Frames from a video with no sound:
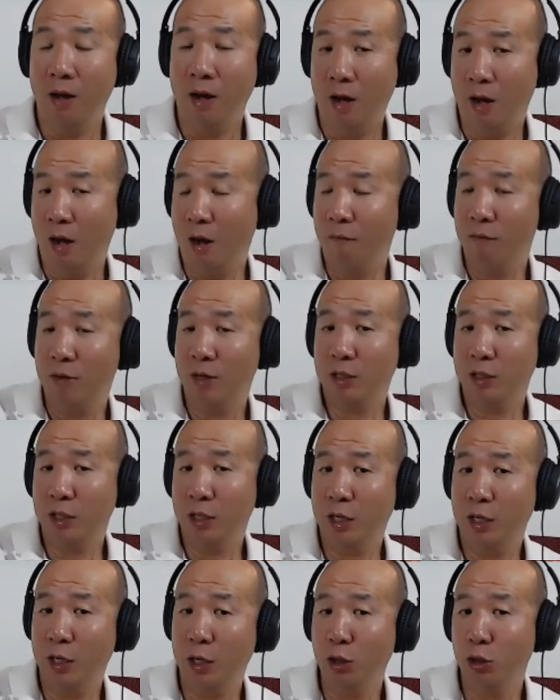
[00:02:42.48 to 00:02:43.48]

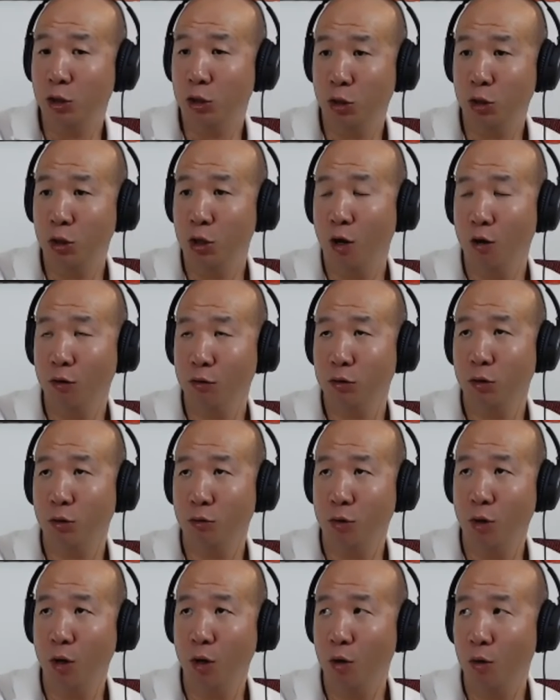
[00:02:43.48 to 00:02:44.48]
Obviously, he should also
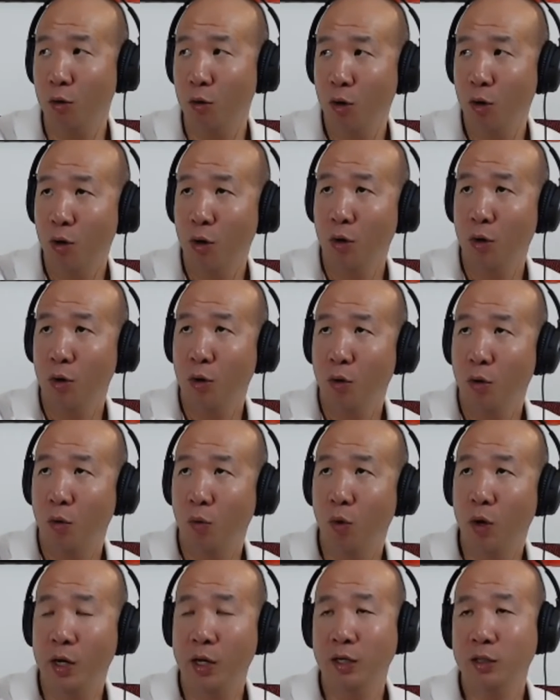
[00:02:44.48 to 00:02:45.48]
know
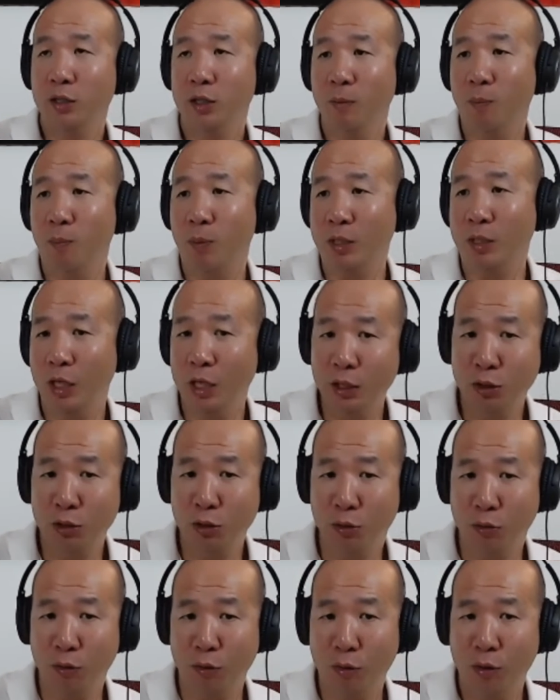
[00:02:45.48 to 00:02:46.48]
what is the
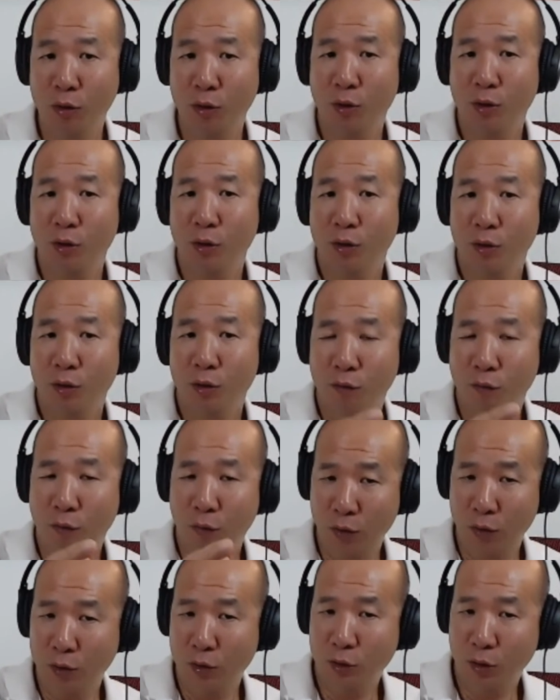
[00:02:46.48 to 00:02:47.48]
potential
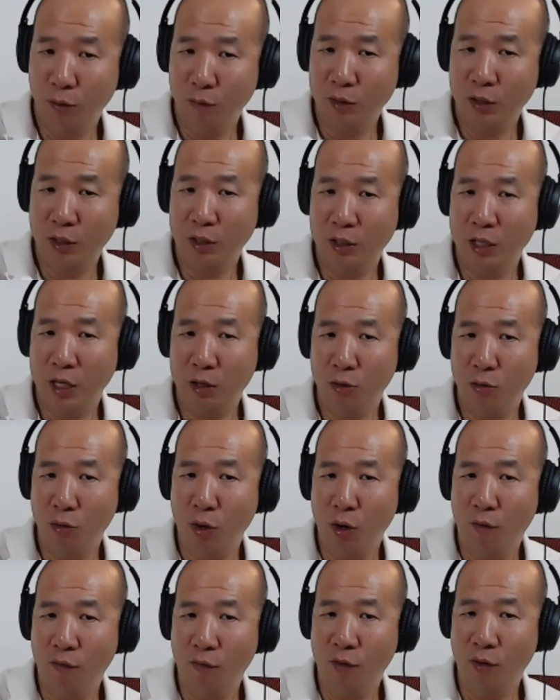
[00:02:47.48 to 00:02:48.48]
for the services that you
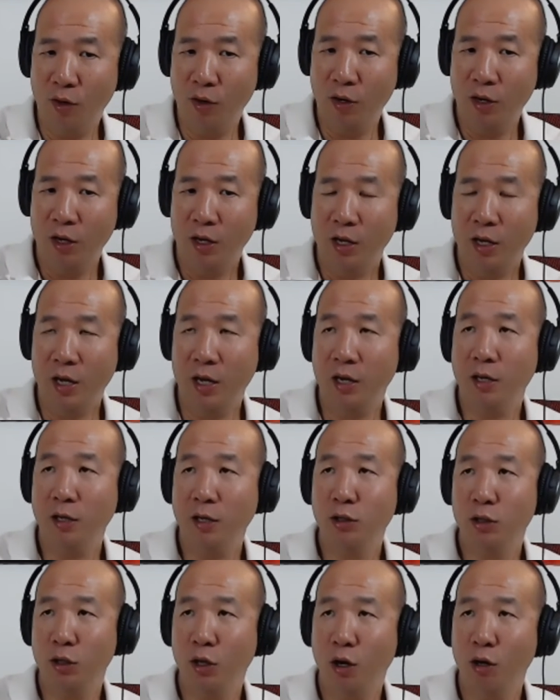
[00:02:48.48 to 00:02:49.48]
offer. And he
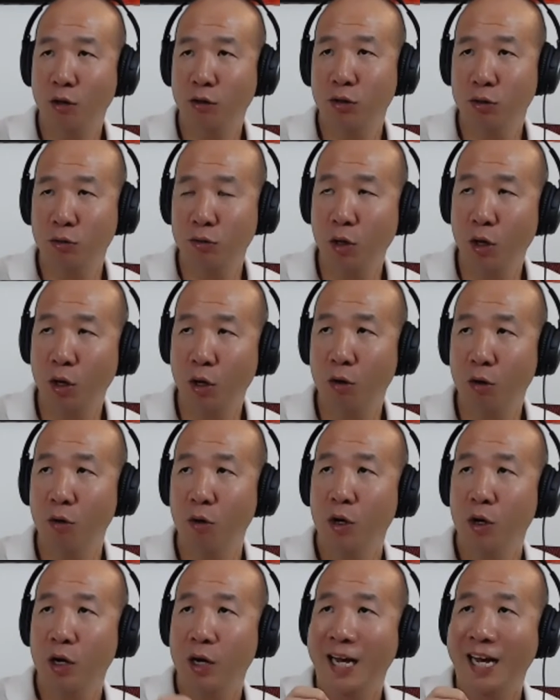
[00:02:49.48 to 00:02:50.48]
should also know
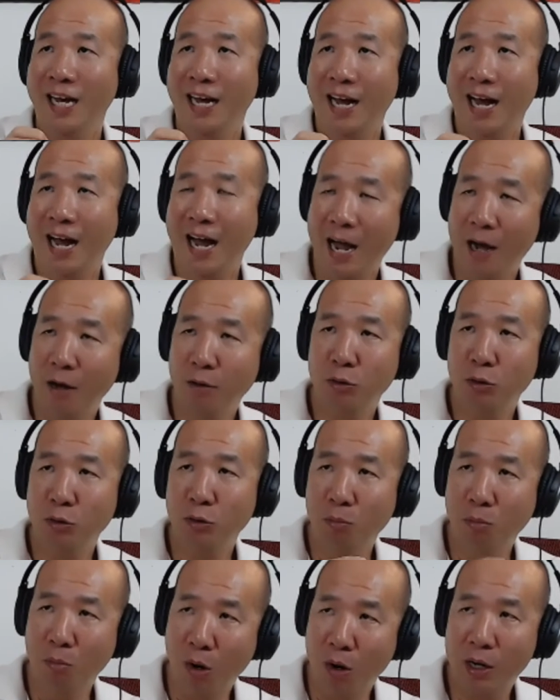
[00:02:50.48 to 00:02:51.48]
how to
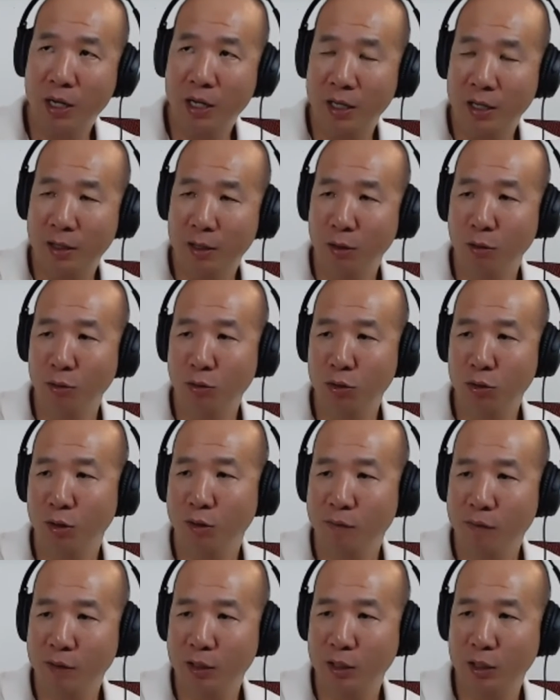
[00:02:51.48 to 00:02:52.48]
market those
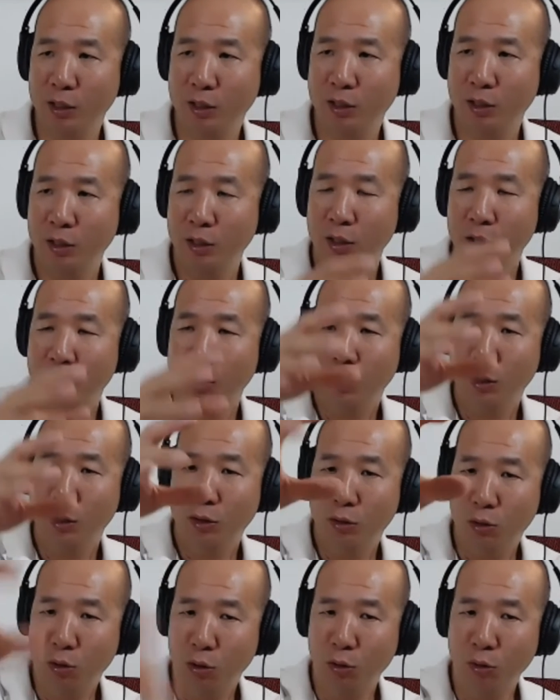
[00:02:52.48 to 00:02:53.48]
services
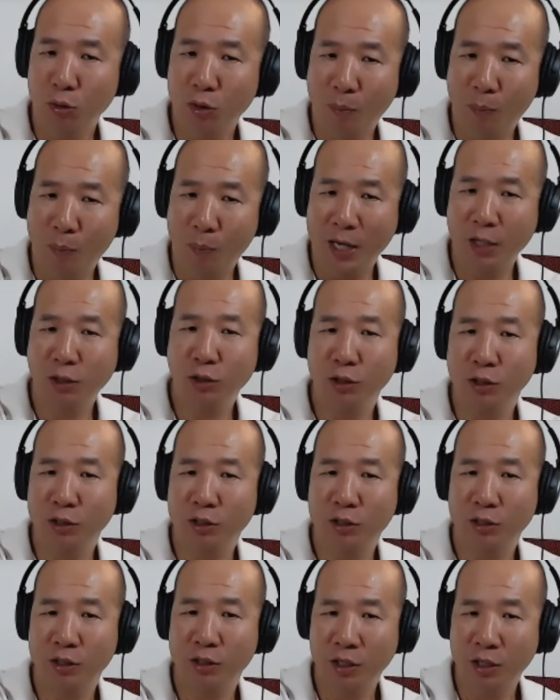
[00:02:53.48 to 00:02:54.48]
to the
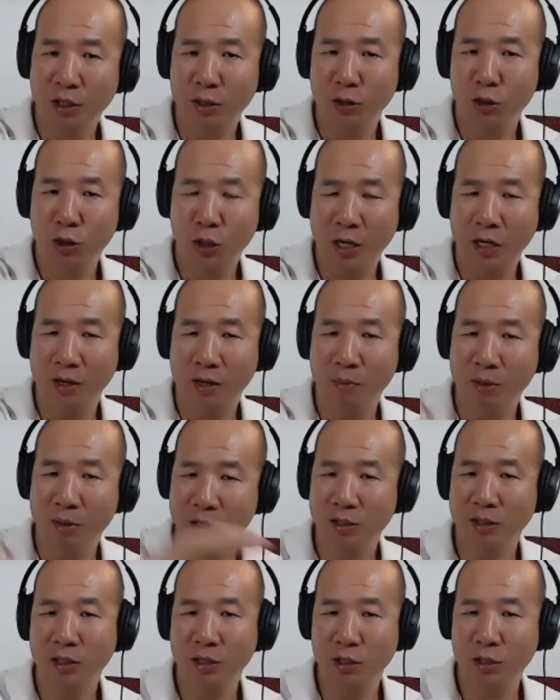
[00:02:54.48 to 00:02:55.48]
patients in China,
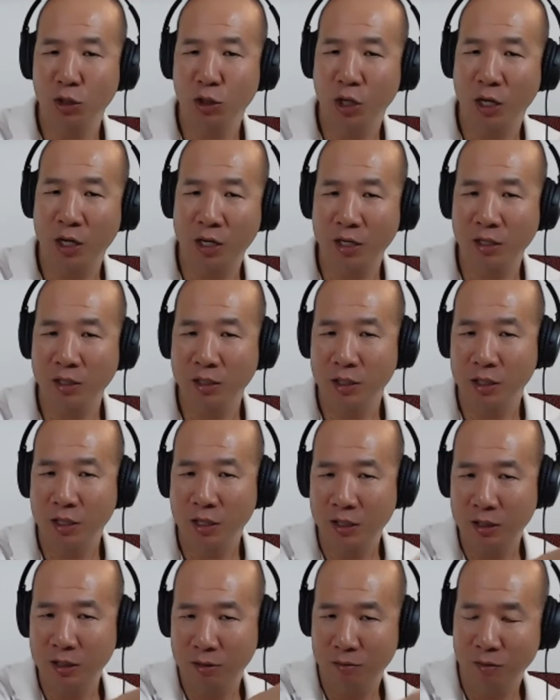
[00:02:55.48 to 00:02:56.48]
because he is Chinese and
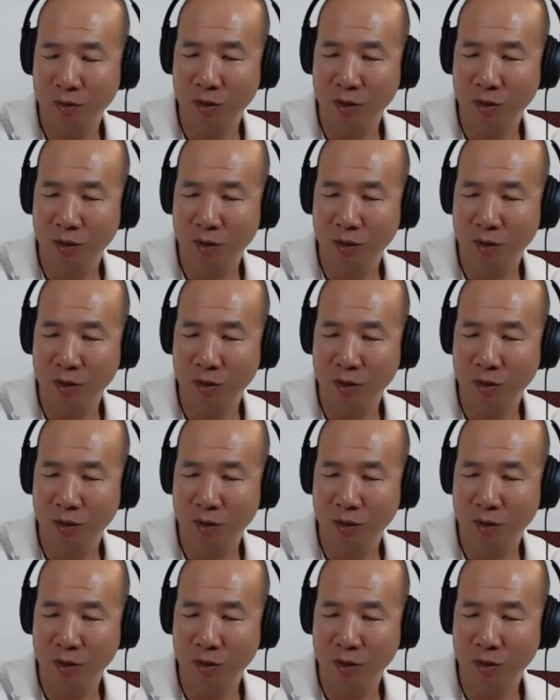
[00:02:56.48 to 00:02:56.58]
he's